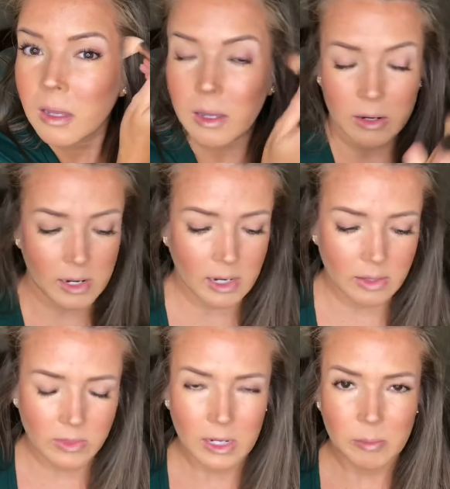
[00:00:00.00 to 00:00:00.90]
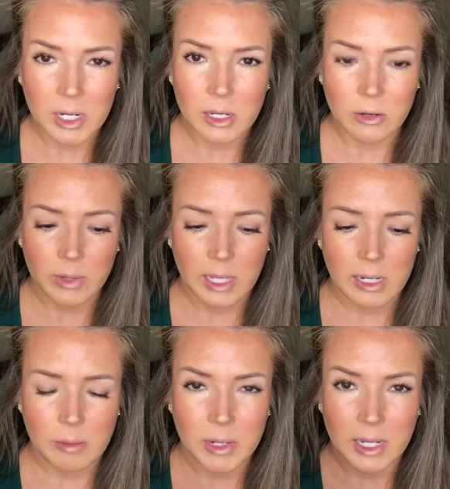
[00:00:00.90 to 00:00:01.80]
All right, then I'm gonna go in,
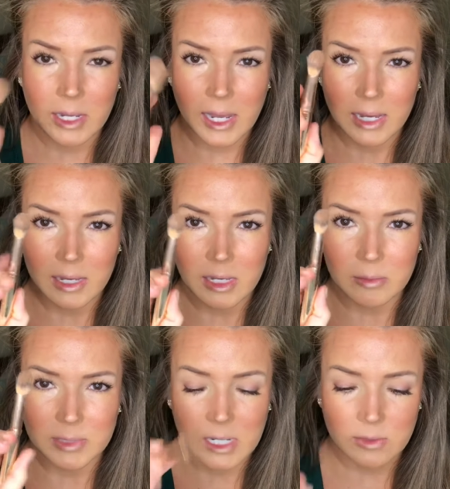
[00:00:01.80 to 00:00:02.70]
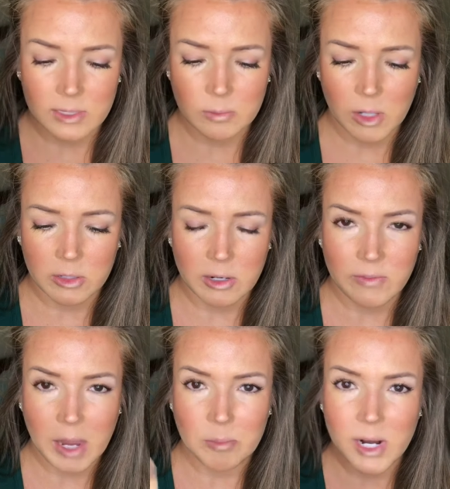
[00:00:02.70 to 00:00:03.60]
I'm gonna take the smaller end of
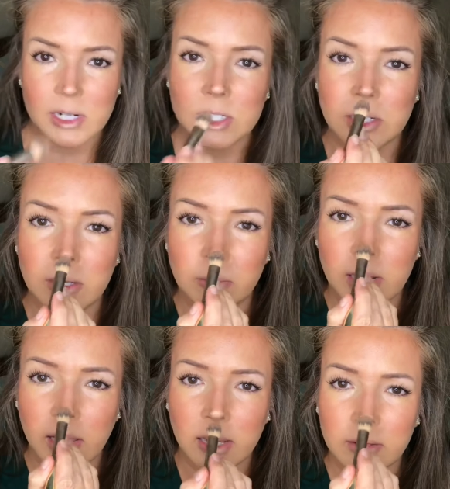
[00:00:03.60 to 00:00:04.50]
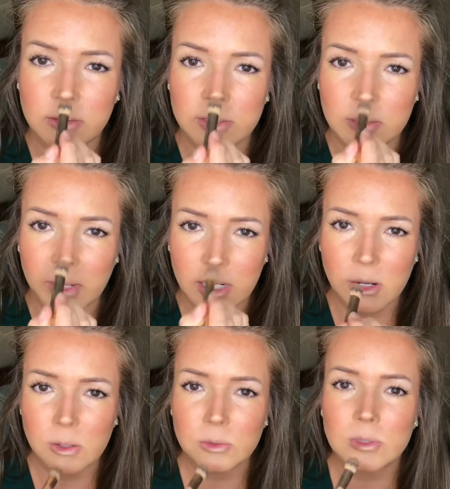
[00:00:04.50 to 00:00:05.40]
that brush. I'm gonna add a little to my
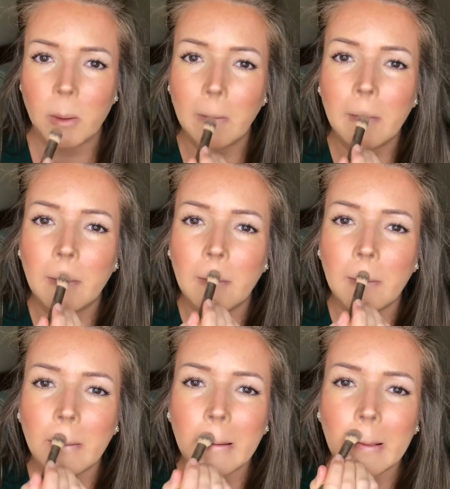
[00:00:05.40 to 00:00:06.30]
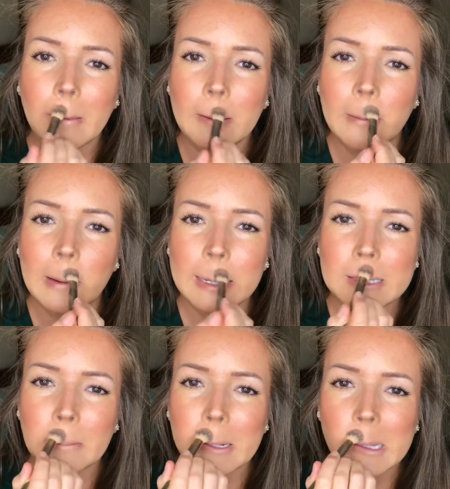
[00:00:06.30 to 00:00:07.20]
nose and a little right to
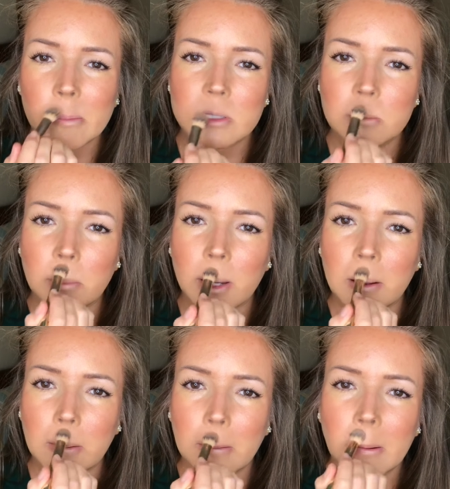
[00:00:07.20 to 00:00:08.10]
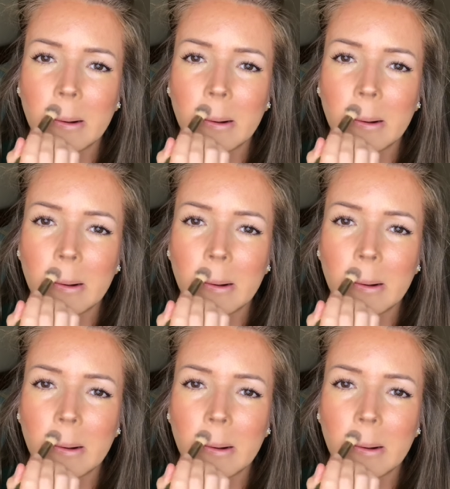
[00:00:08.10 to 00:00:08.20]
my Cupid's bow.